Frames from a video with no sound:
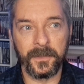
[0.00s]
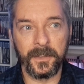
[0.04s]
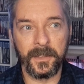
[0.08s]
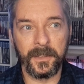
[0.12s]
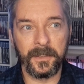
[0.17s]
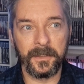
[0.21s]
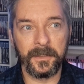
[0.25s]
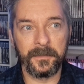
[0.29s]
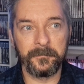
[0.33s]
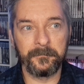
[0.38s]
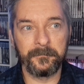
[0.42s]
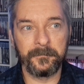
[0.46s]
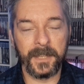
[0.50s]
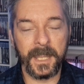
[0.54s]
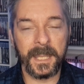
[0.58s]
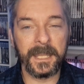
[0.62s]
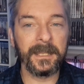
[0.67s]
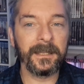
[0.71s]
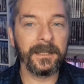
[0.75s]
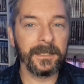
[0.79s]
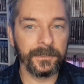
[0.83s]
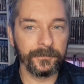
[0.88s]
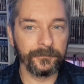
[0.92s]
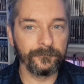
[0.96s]

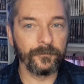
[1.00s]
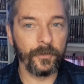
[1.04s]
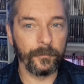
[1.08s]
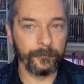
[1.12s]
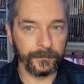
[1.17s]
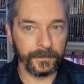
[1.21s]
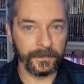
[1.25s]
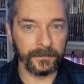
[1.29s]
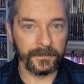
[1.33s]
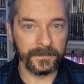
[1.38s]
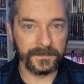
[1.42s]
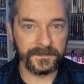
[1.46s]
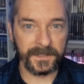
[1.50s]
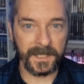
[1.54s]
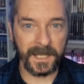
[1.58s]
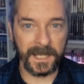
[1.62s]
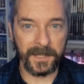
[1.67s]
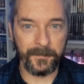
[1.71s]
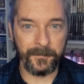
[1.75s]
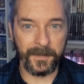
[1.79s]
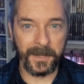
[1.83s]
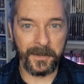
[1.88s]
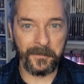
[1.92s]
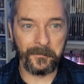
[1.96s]
Alien Romulus
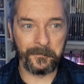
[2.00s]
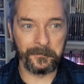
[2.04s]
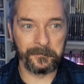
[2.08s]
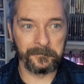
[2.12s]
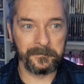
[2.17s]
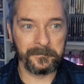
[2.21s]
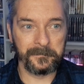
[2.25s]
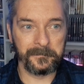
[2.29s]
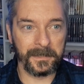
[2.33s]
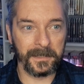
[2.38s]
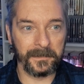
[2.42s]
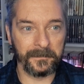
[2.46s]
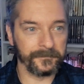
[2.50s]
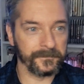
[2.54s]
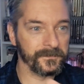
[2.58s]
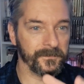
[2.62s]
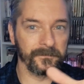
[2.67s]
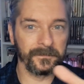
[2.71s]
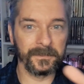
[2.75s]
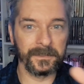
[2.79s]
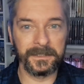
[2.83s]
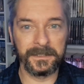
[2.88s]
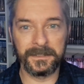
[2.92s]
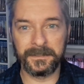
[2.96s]
came out, I've
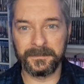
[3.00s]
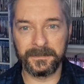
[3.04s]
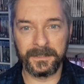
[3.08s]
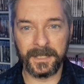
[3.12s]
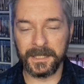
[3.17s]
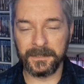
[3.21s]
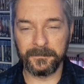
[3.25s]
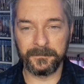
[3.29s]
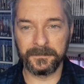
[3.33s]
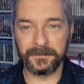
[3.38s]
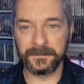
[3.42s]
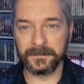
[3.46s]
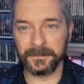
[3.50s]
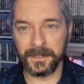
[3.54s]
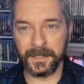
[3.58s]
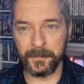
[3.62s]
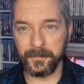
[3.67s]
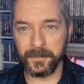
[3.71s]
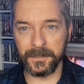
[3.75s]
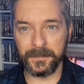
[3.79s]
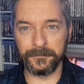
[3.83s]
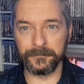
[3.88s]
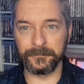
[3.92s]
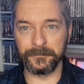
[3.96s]
suddenly gained a
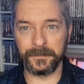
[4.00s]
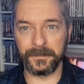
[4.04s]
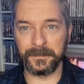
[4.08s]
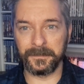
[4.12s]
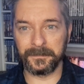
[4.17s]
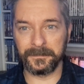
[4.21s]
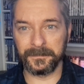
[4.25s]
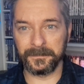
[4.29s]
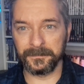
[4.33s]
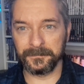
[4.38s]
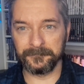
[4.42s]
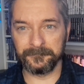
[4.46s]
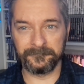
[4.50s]
bit of a